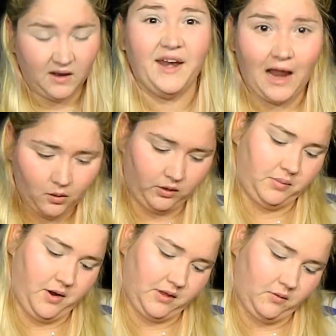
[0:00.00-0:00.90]
Now we're gonna
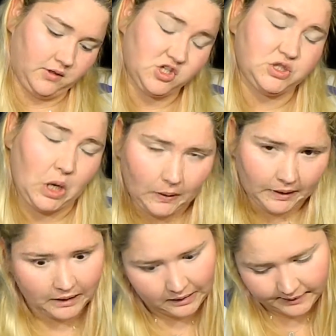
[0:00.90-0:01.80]
play with that one. Sorry,
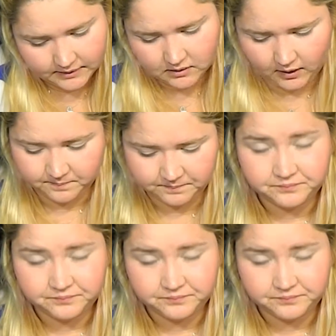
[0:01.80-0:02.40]
guys. Okay.